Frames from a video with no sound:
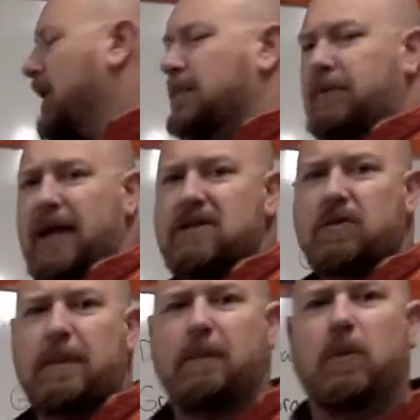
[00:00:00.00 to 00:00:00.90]
airplanes,
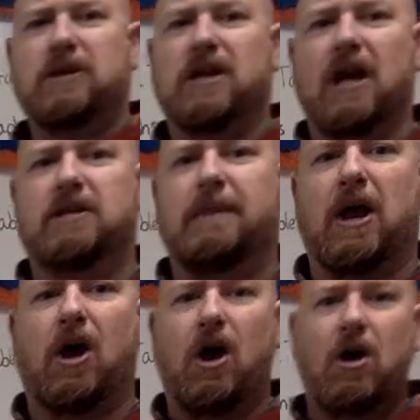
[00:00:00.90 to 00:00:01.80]
remember we talked
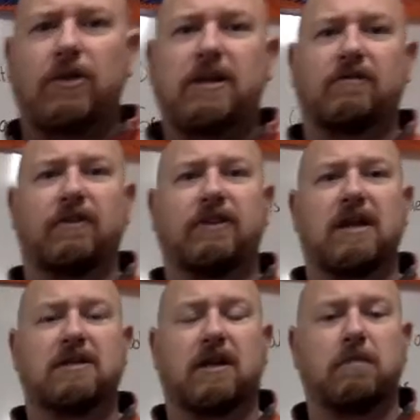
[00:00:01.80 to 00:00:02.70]
about all the different
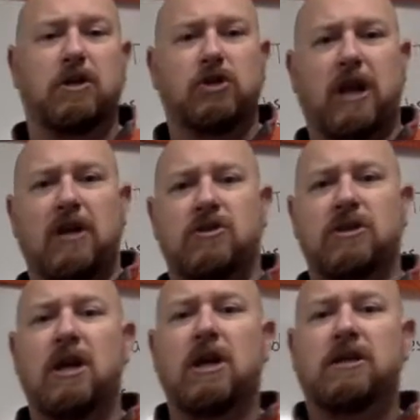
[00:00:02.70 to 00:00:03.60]
things that can be changed
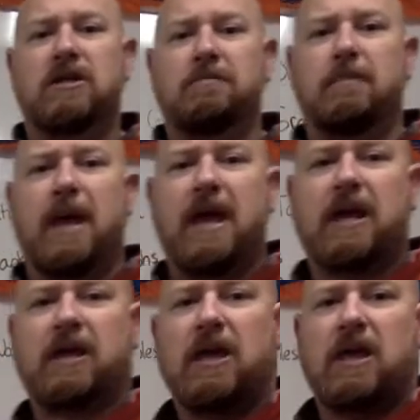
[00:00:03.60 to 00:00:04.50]
to
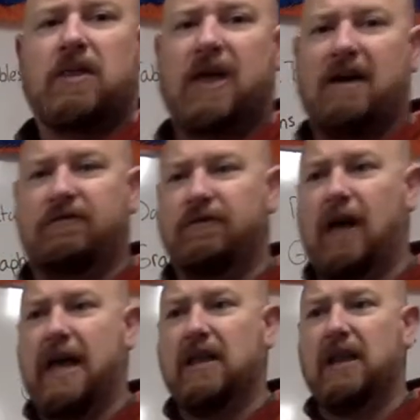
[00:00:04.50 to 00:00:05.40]
make that
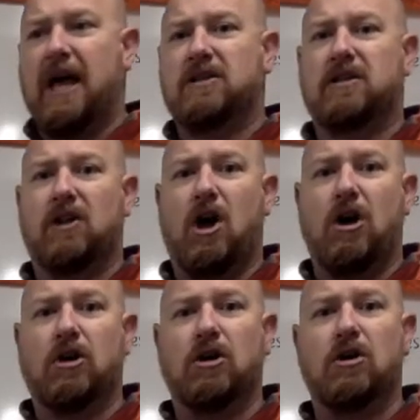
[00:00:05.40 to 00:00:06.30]
flight last
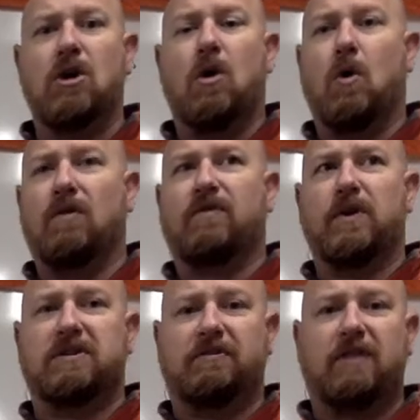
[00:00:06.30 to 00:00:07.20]
longer or for
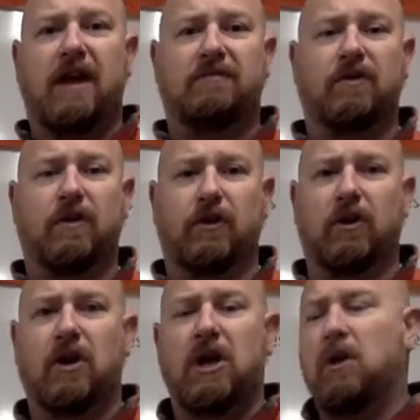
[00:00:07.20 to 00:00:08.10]
it to fly further.
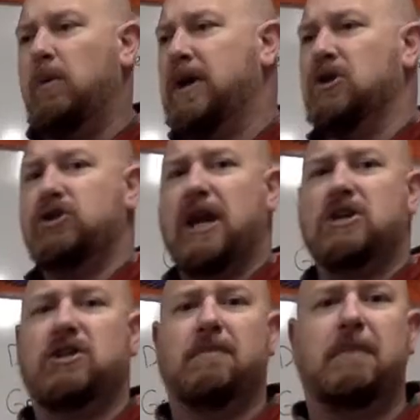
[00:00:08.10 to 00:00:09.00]
We can
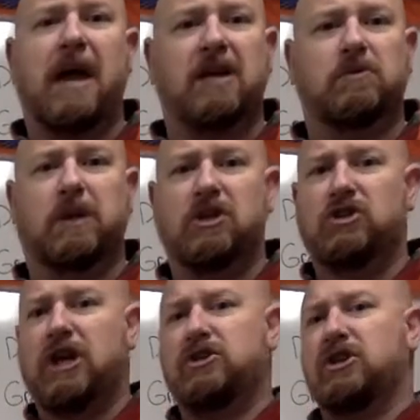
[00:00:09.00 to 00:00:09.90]
change the mass. We can
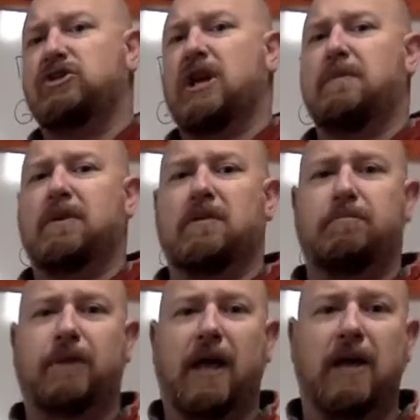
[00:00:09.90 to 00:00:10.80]
change the shape of the
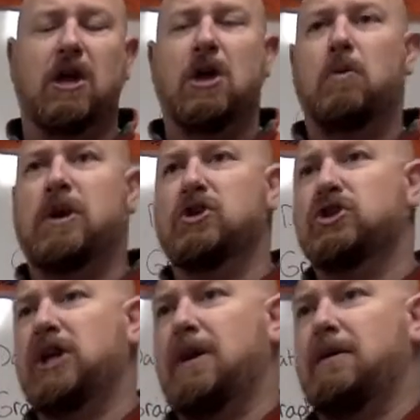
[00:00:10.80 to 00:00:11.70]
plane. We can
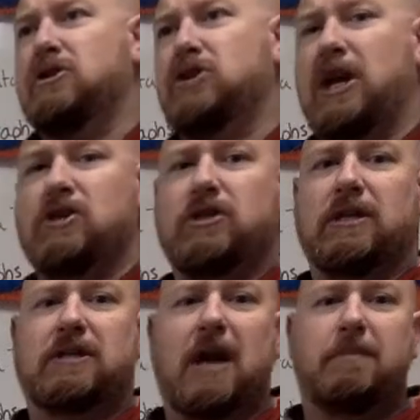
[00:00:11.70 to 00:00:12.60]
change the
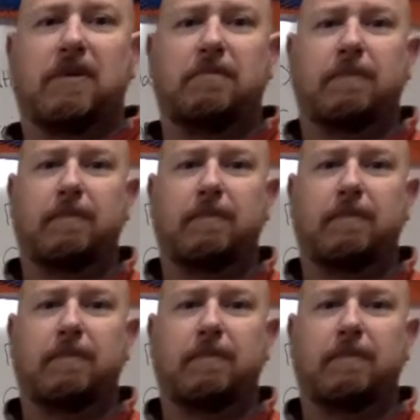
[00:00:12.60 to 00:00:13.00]
type of the